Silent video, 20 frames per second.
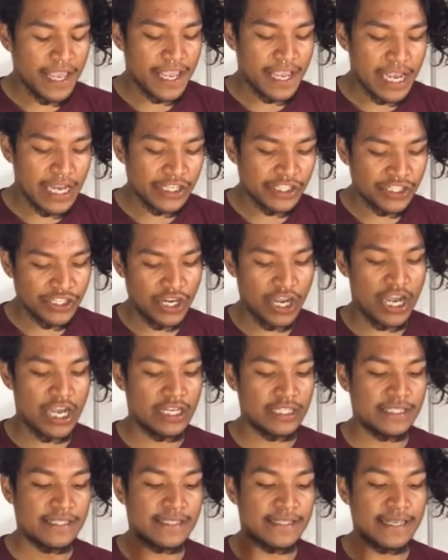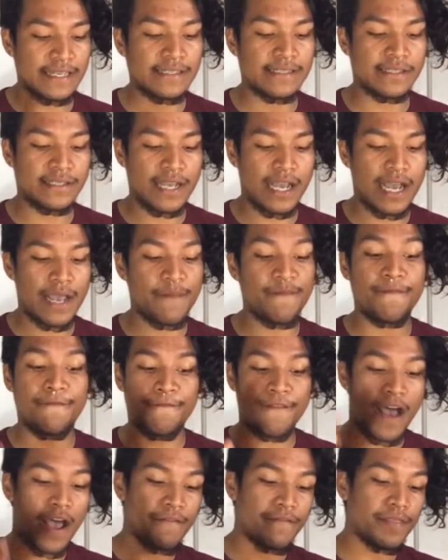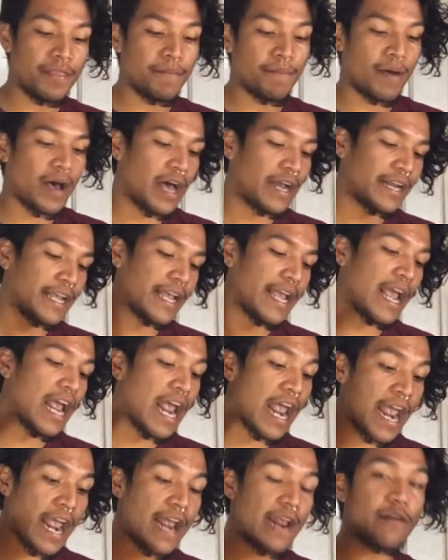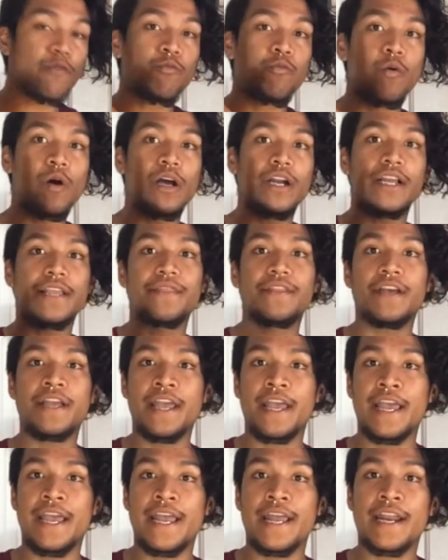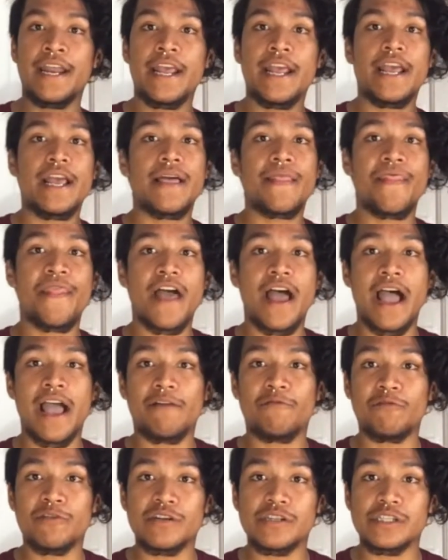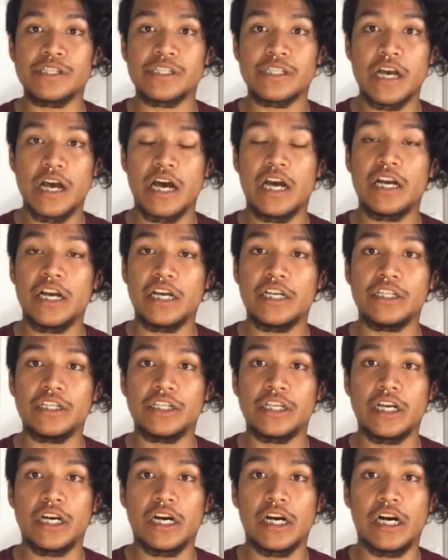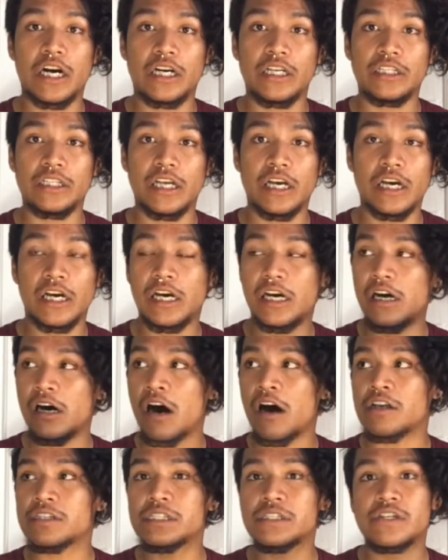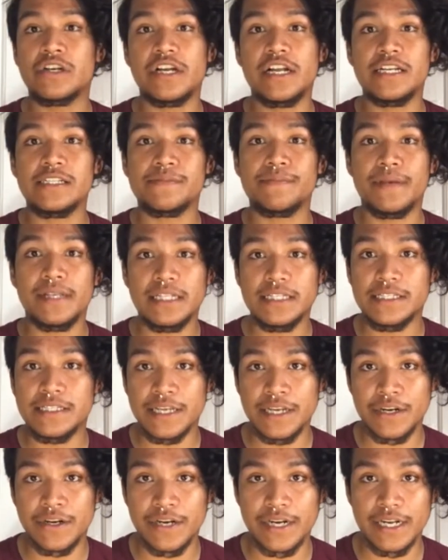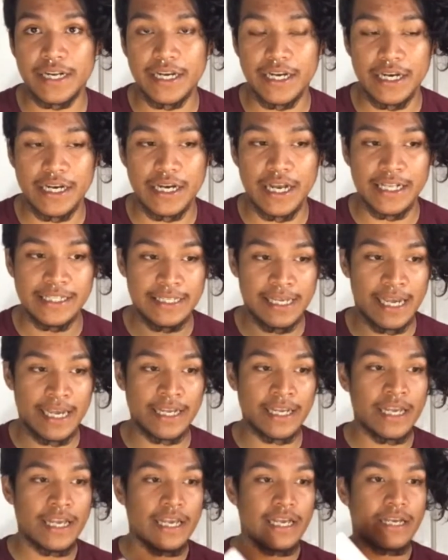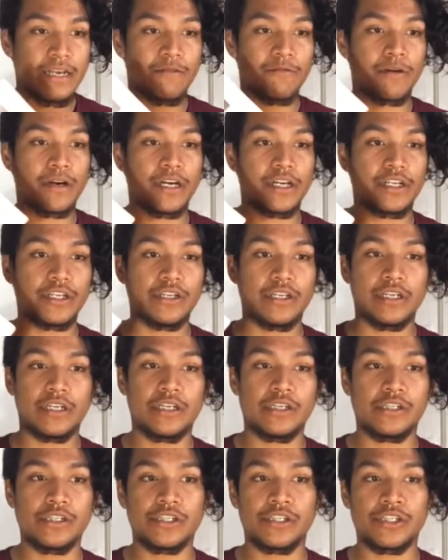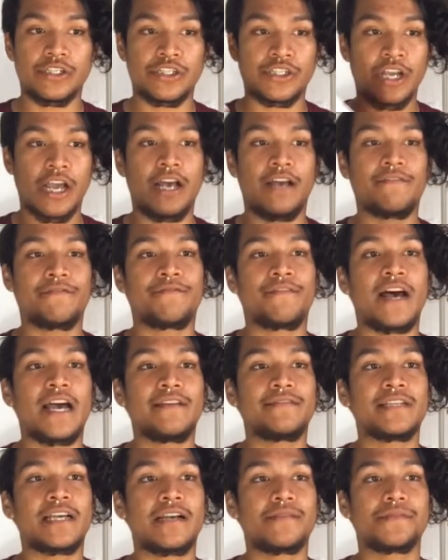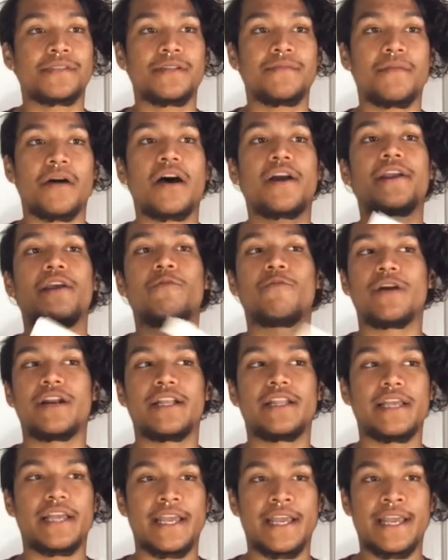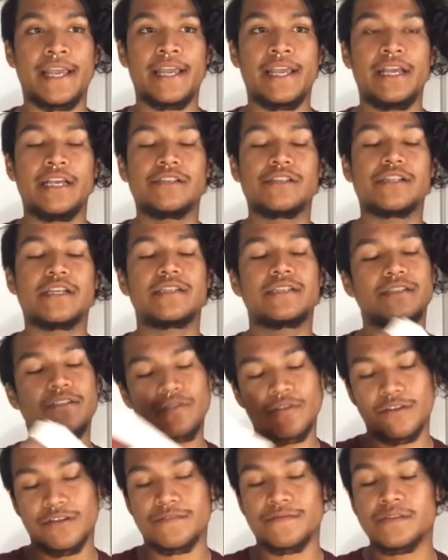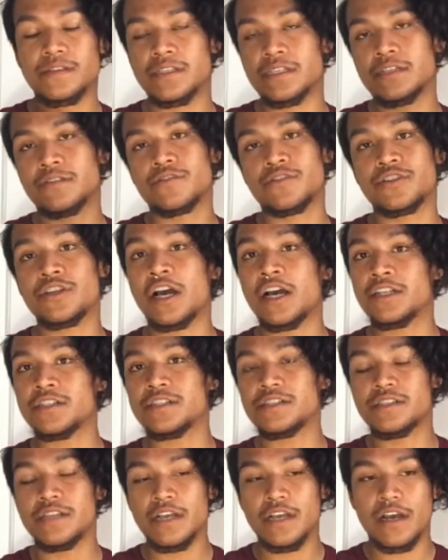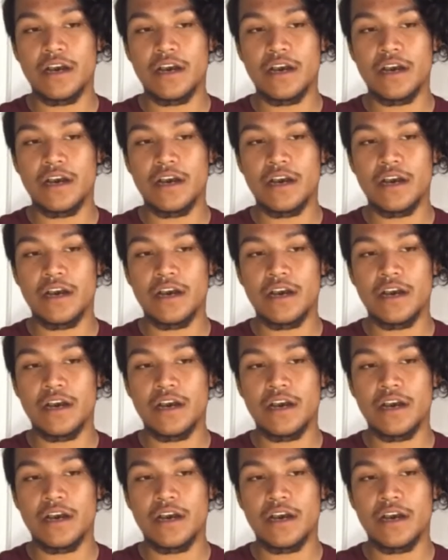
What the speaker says: got shot 6 times, 5 in the body and 1 in the head. That was also known as military attack, where you shot 5 times in the body, 1 in the head. So that's a total of 6 shots.